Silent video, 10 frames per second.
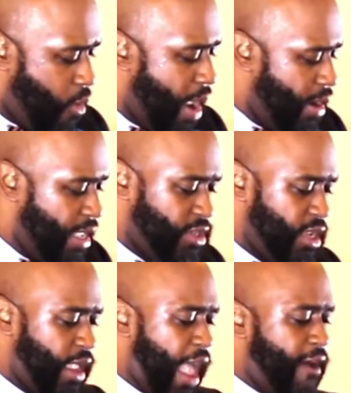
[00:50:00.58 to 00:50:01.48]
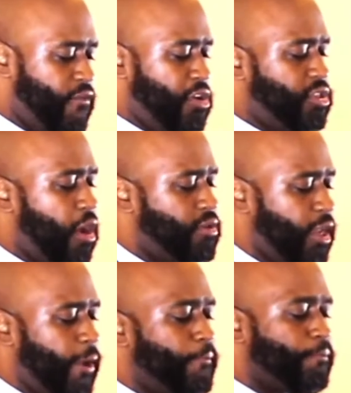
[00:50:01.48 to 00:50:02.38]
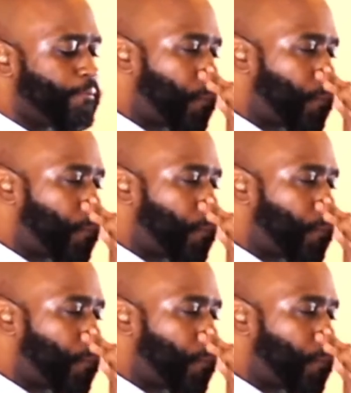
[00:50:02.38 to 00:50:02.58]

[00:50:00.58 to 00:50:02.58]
All right, let's look at verse 13.